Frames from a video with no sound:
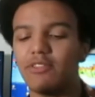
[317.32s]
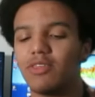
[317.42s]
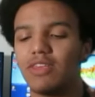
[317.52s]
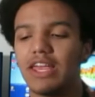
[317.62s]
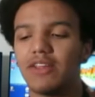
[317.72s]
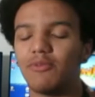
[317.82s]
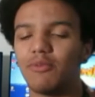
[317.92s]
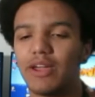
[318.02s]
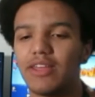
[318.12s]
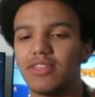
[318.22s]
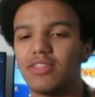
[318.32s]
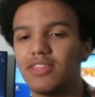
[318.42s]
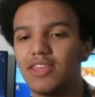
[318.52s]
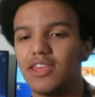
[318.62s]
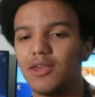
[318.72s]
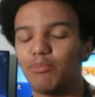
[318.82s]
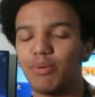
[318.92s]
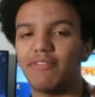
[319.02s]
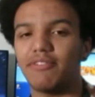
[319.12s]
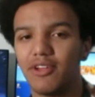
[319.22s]
the scene with the
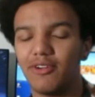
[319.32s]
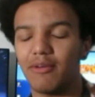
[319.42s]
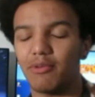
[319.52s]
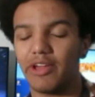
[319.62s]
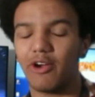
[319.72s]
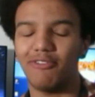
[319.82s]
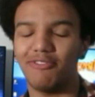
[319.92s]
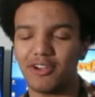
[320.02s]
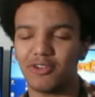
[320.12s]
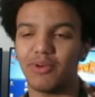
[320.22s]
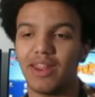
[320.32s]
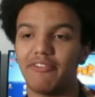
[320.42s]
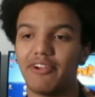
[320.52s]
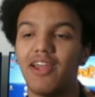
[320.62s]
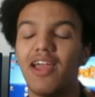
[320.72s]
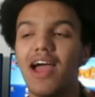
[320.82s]
buffalo that were like all fucked or whatever,